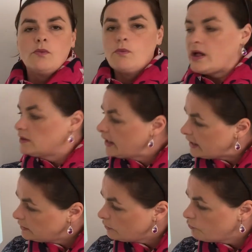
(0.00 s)
Well,
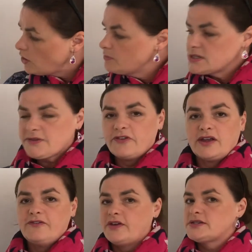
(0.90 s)
in Romans
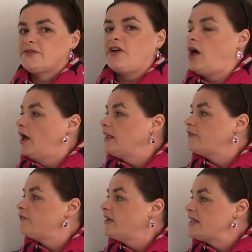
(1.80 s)
5 verse
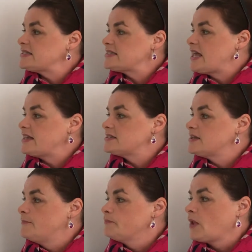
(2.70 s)
5, it
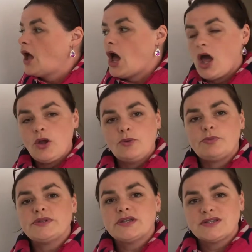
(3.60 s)
says, hope
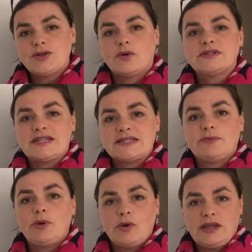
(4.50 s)
does not
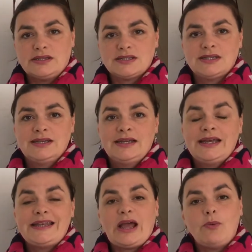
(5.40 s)
disappoint.
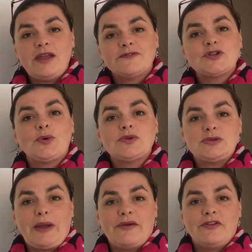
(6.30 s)
Now, we've talked
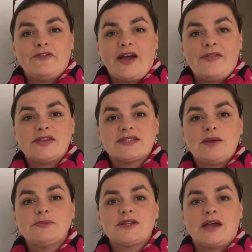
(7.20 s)
about the fact that
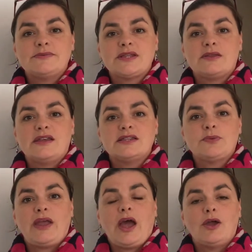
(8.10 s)
sometimes the things
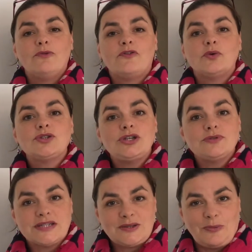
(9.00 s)
we hope for do
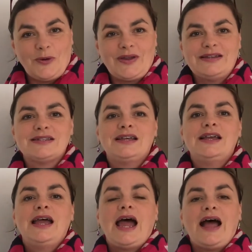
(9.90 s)
disappoint,
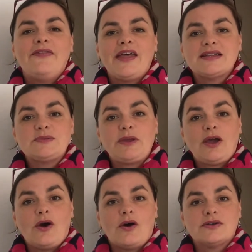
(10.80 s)
and that's
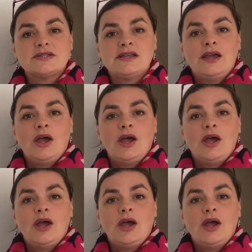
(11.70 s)
because